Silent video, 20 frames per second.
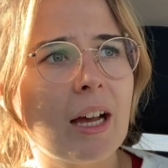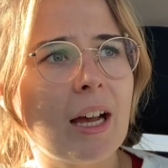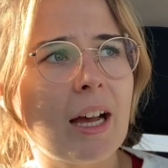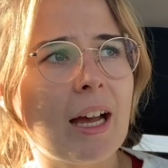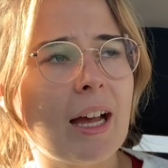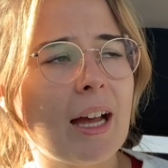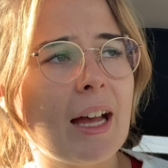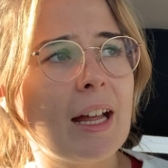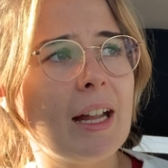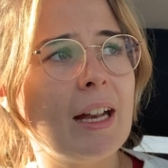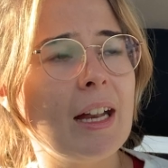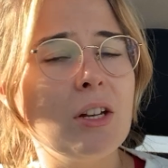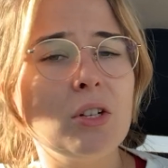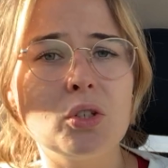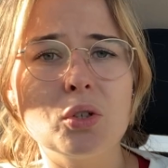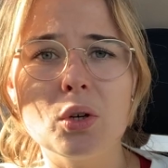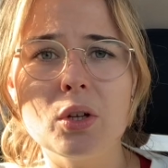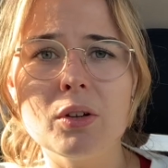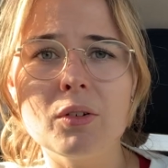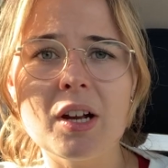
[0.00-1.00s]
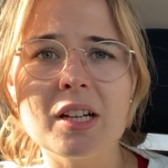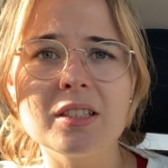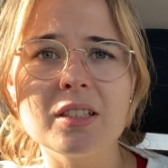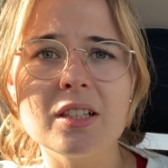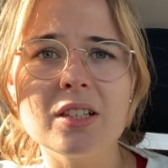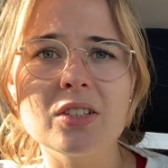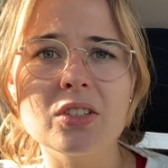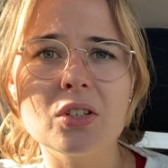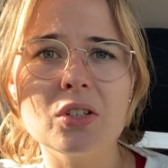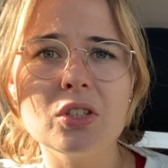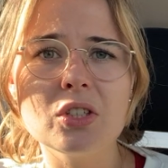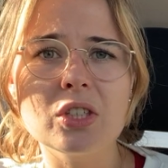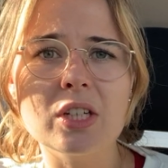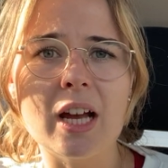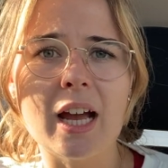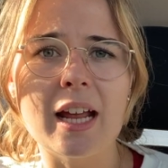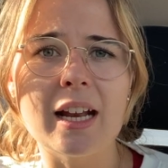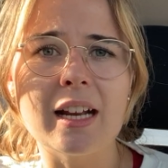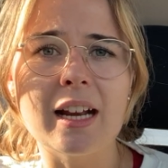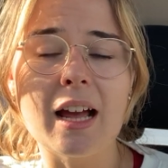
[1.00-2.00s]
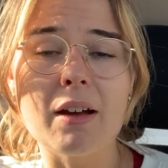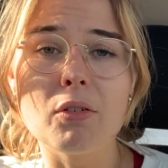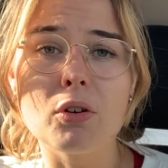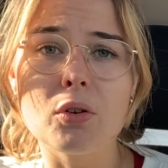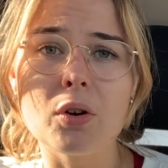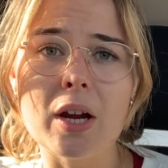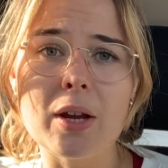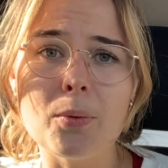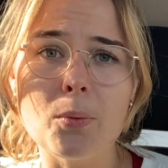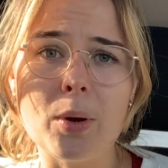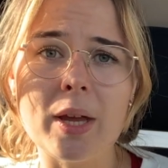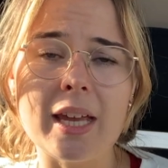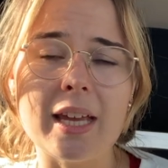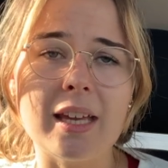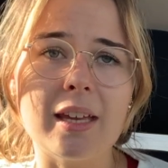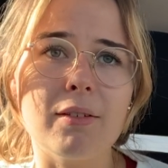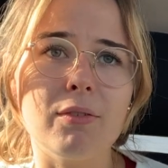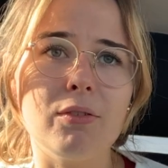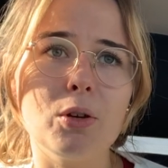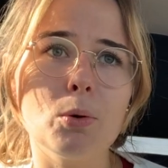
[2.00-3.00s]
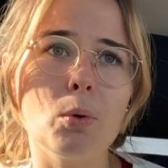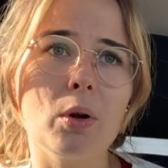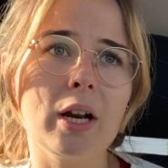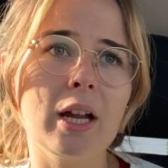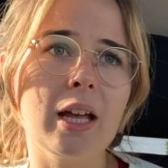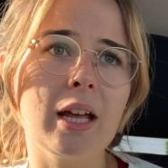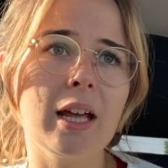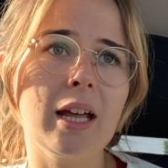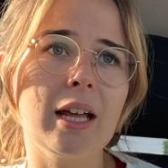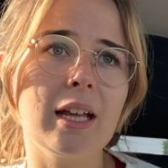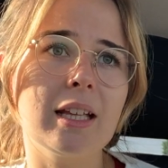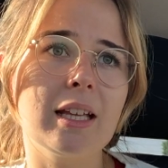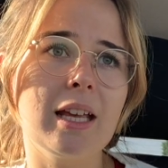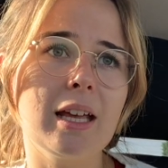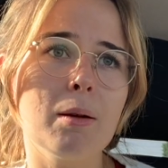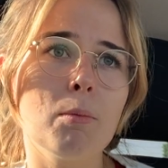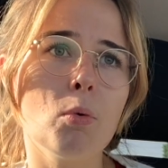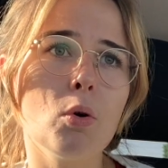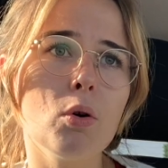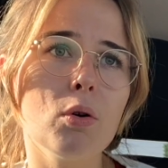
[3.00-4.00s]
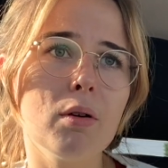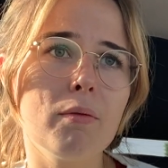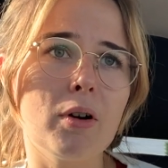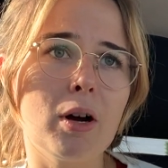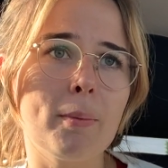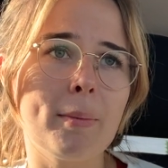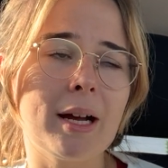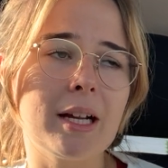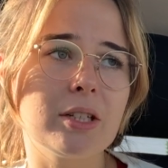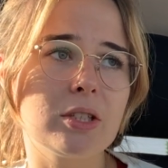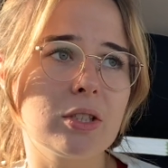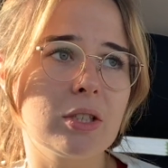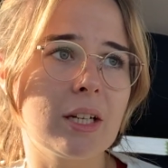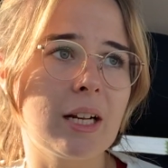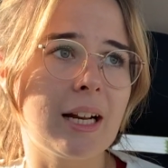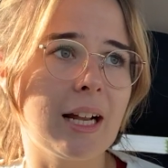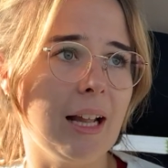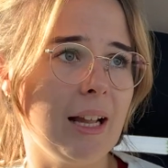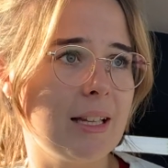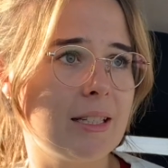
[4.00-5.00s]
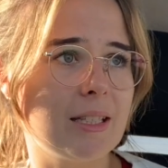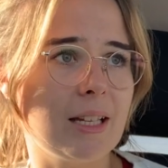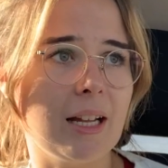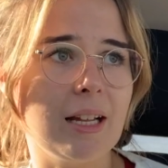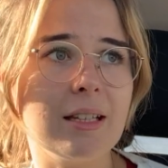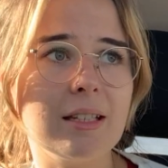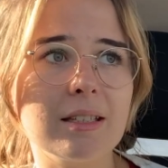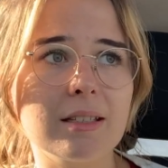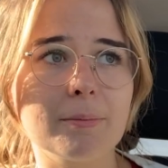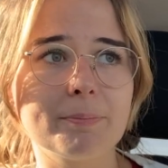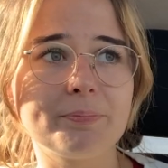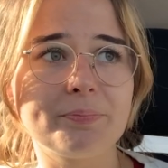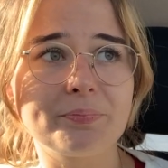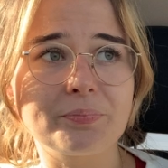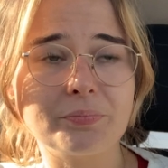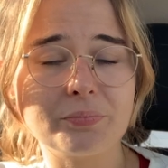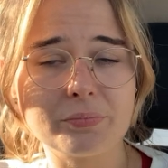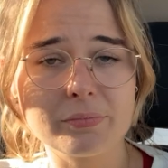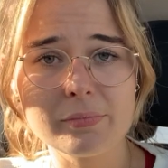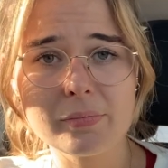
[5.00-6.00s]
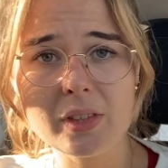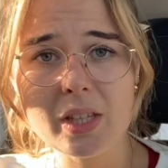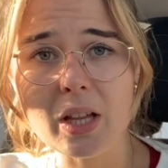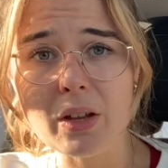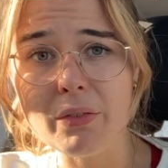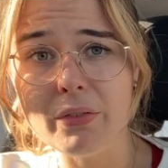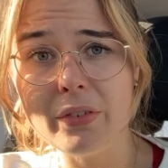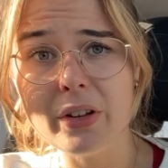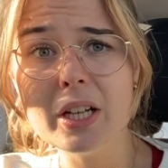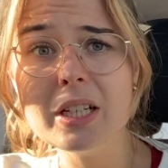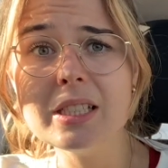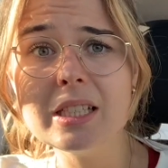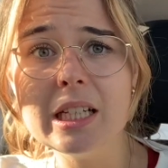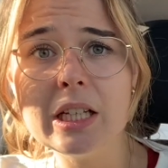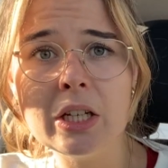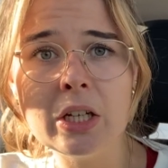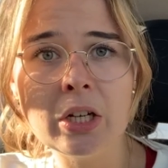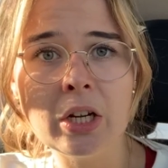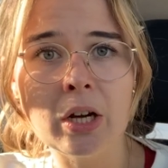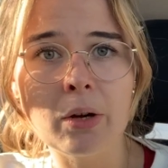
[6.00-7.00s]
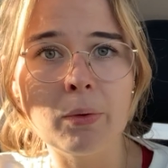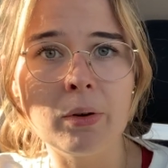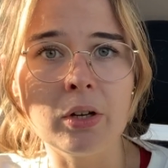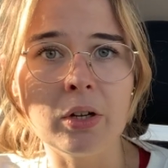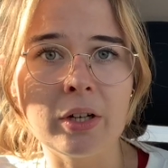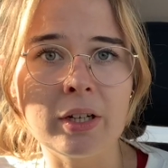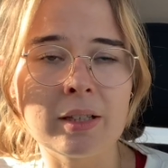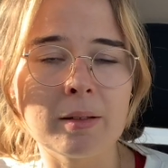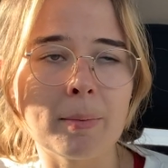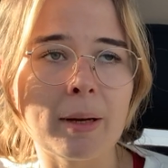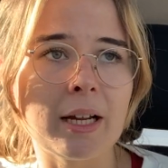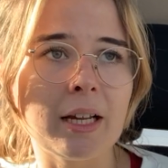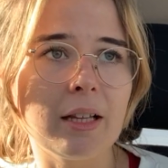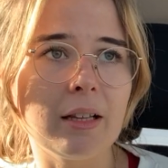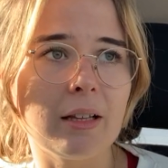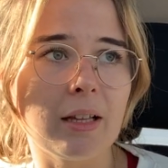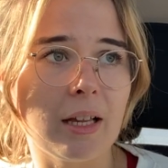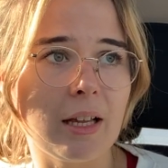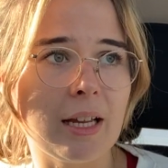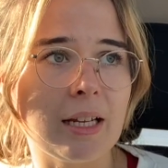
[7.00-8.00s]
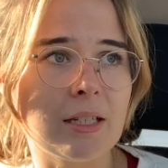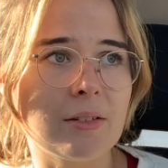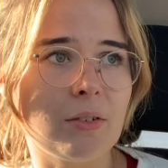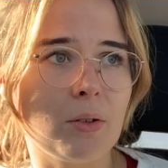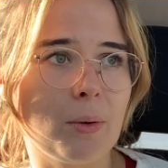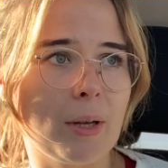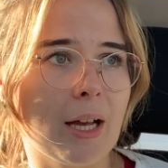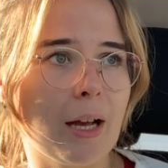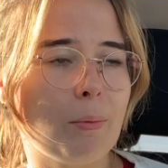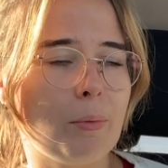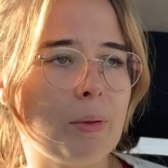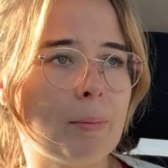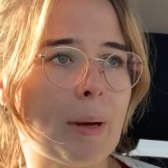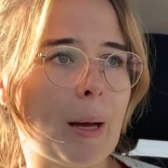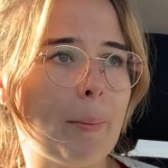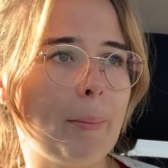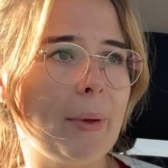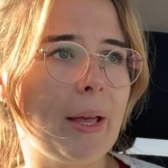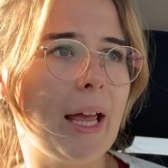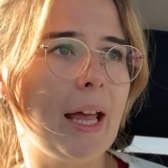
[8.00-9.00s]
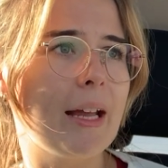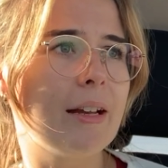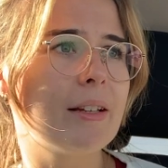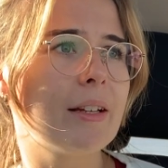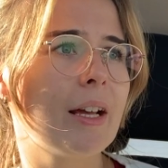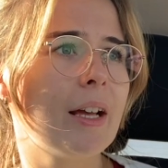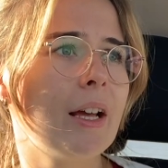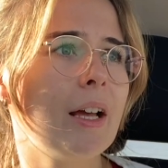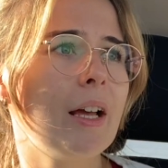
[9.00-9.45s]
And enjoy the rest of the sunshine and have a great week. If you want to hear more of our match analysis, firstly, you can go and look at the interview we had with Matt Beard